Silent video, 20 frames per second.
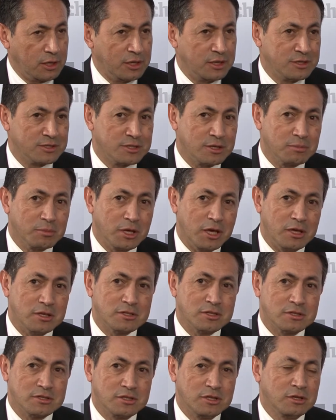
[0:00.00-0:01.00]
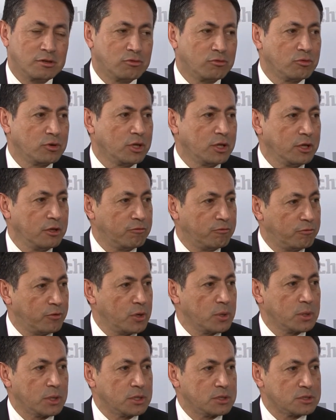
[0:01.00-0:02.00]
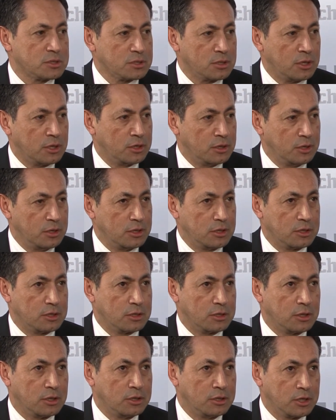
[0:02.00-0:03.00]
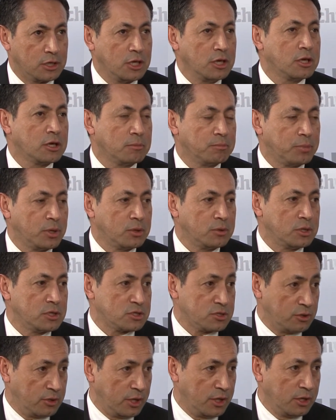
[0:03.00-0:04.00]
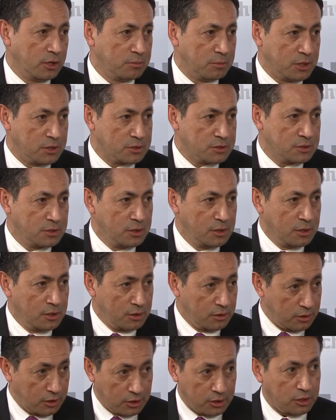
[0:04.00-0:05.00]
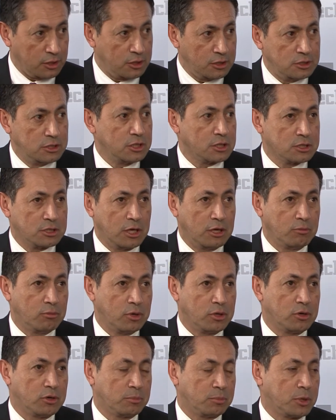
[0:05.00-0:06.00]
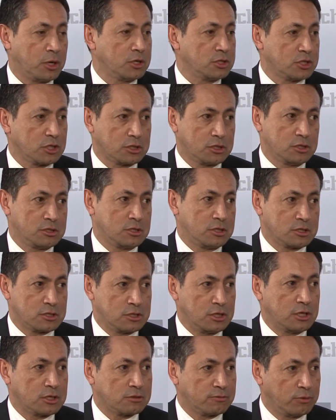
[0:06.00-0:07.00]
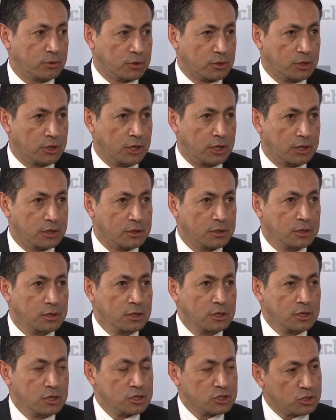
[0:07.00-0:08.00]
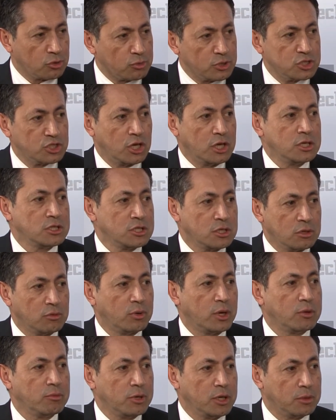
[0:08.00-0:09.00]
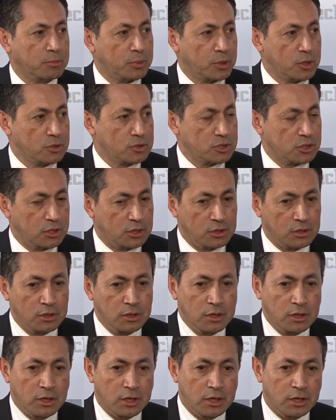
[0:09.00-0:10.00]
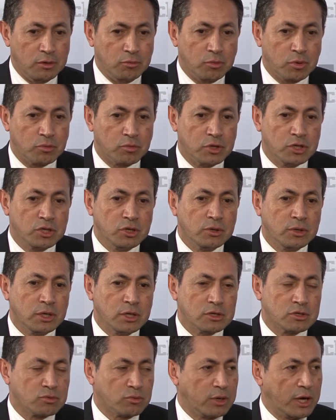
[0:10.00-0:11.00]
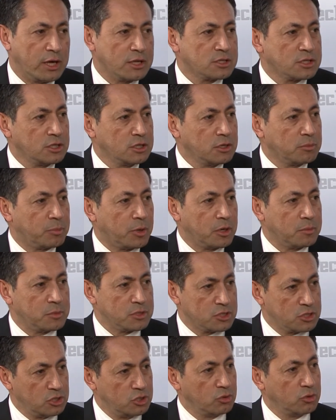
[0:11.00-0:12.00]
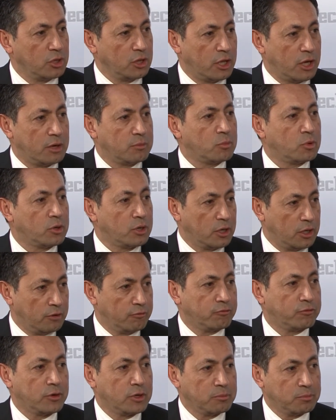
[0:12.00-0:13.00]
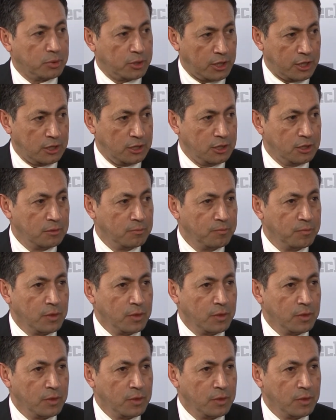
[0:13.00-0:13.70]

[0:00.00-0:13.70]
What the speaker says: and in some cases didn't really focus on the key components or elements that are going to dictate whether a project is successful or not. So we're changing the way we approach it. What we're doing is we're asking departments to do a lot more upfront planning,